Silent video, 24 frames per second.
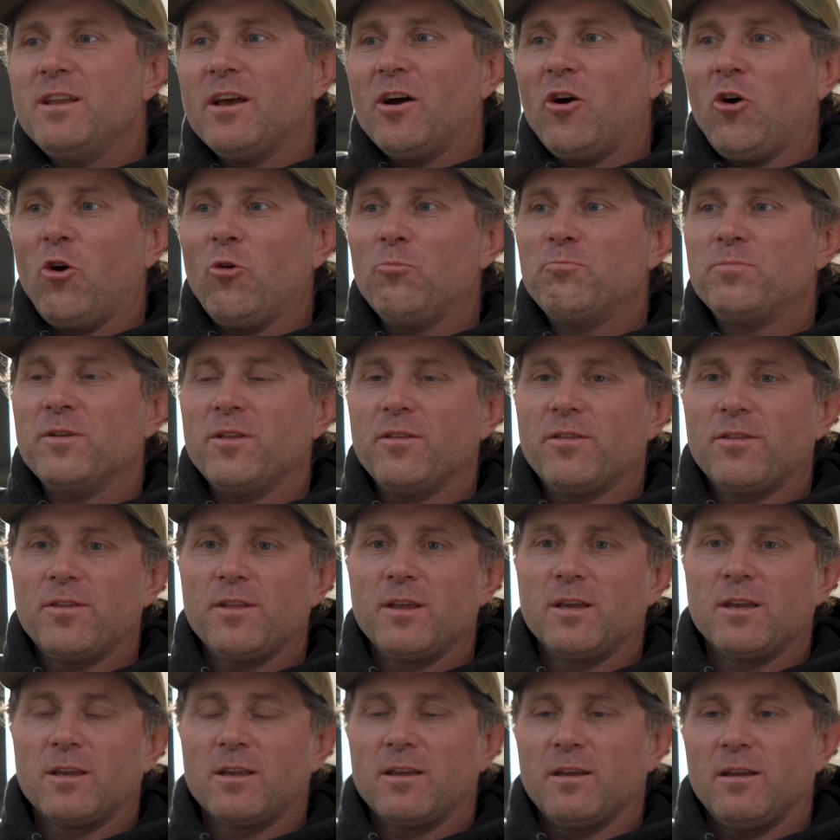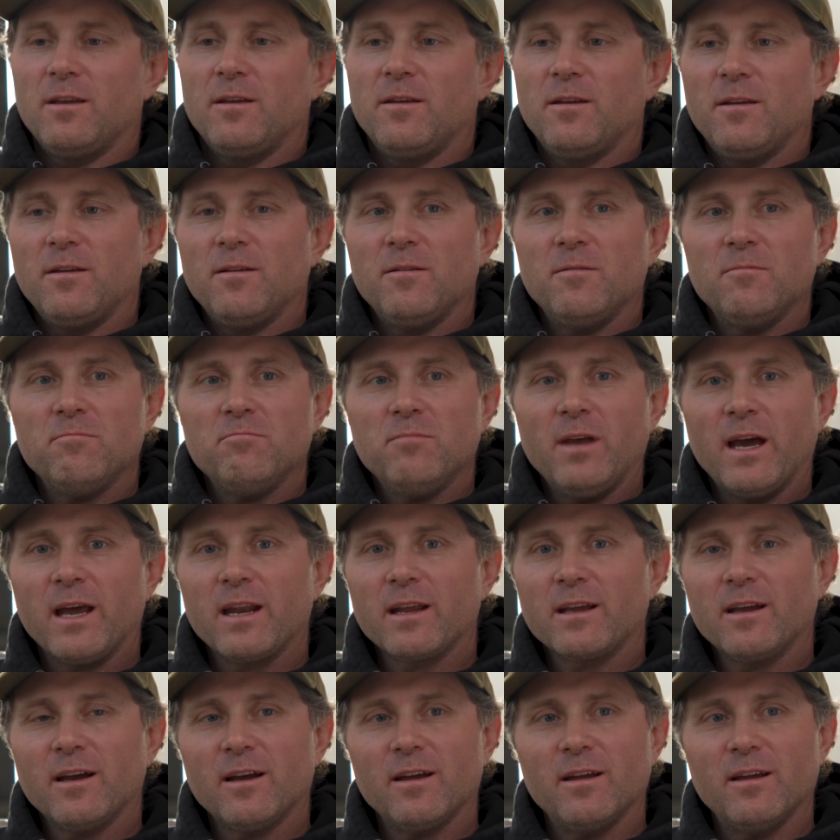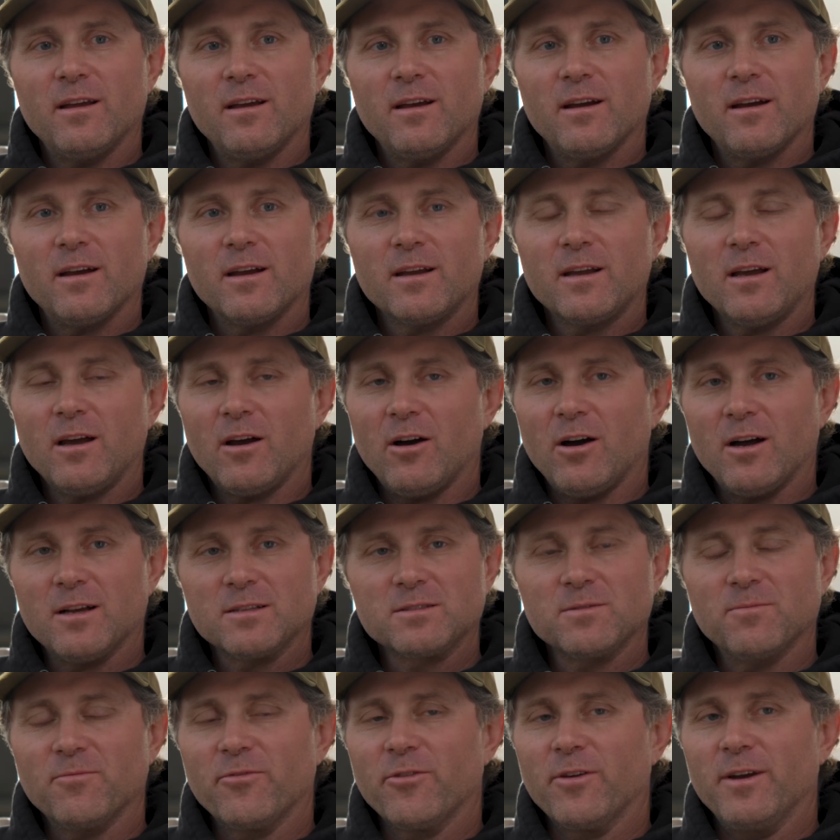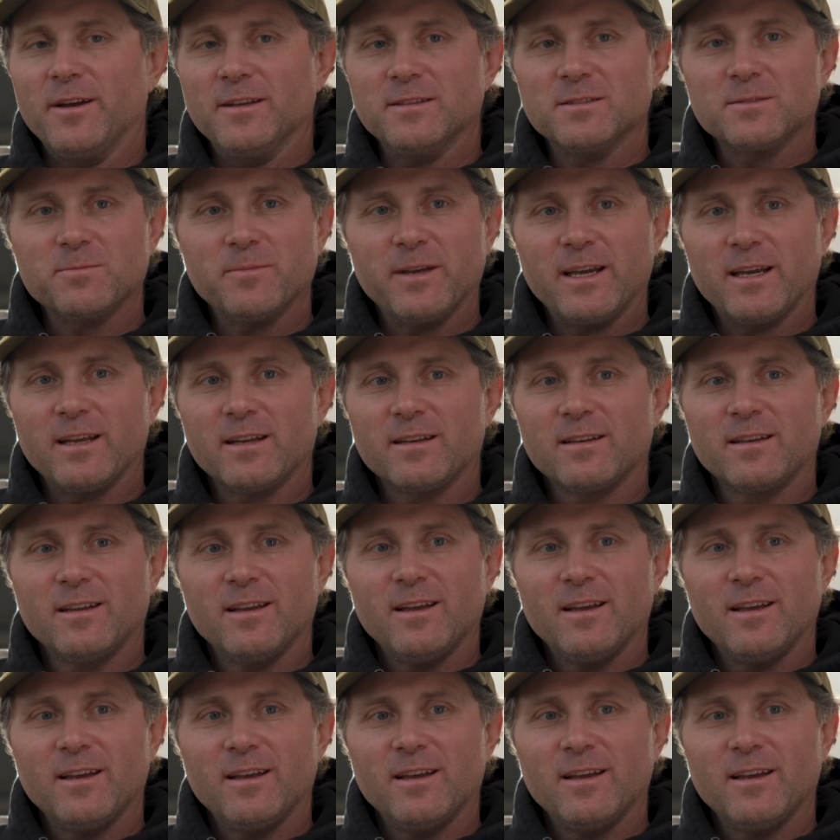help but think, man, I got awesome friends, man.